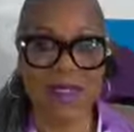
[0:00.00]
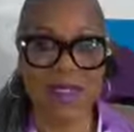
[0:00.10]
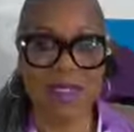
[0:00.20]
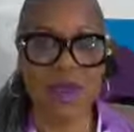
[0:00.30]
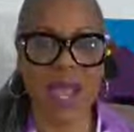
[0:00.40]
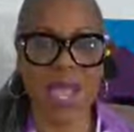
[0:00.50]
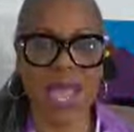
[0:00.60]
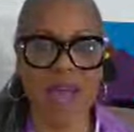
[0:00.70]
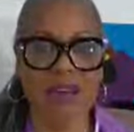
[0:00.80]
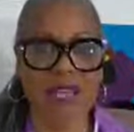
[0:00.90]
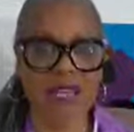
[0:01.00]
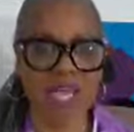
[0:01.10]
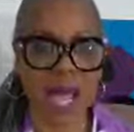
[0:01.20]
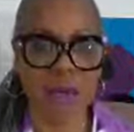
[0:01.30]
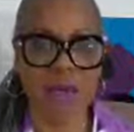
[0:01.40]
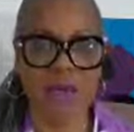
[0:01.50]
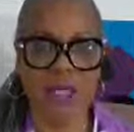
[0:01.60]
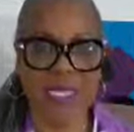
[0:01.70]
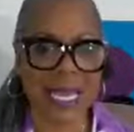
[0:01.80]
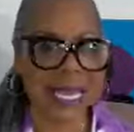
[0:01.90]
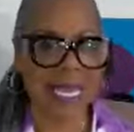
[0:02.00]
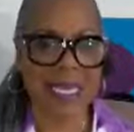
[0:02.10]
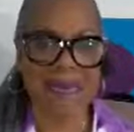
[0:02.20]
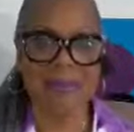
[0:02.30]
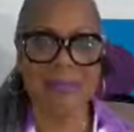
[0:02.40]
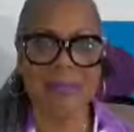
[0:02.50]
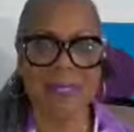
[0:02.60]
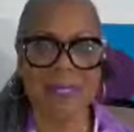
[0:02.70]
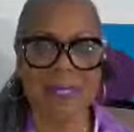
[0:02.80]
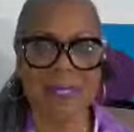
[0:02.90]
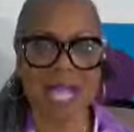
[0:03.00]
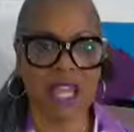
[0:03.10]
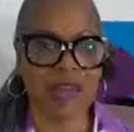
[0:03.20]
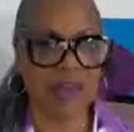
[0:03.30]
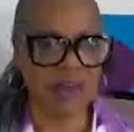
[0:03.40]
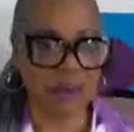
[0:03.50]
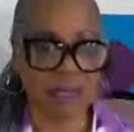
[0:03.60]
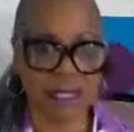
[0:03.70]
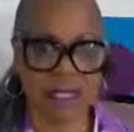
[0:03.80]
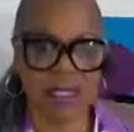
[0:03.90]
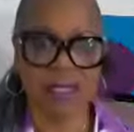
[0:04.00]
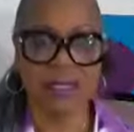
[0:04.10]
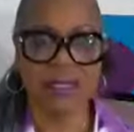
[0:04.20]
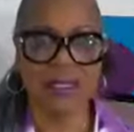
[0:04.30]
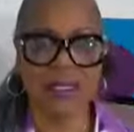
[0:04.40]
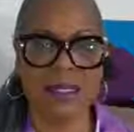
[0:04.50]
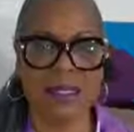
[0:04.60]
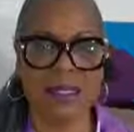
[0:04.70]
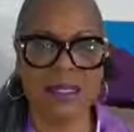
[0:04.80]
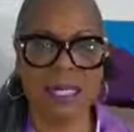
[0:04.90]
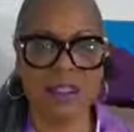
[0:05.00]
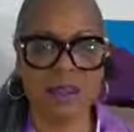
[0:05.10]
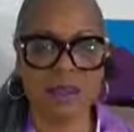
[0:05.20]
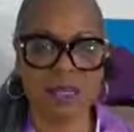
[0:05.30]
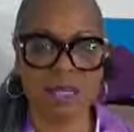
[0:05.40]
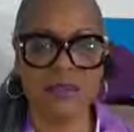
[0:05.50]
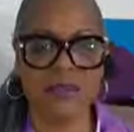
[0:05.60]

when you have a lot more time and focus that you can give